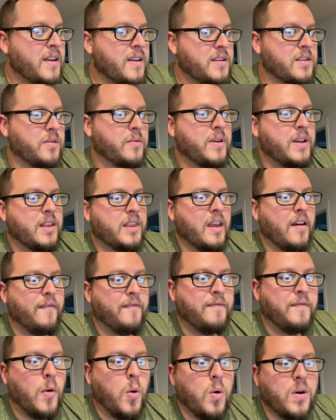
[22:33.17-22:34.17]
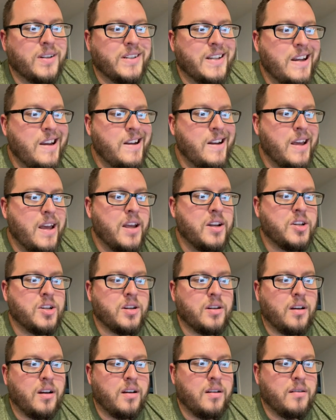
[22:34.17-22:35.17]
So you get that
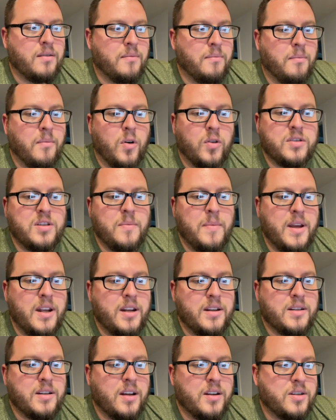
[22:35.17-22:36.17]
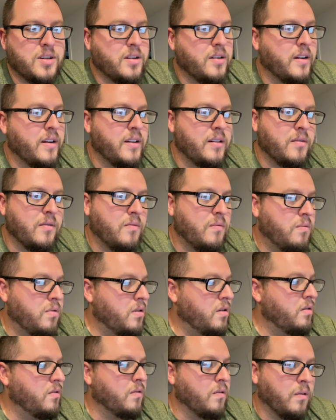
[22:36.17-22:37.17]
14-inch multimedia touchscreen.
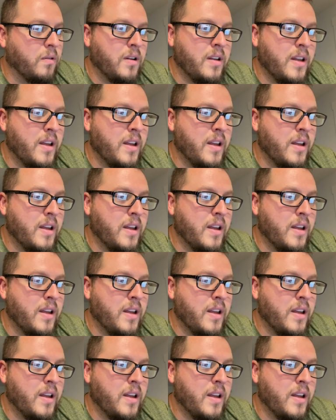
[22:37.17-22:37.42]
Whoa.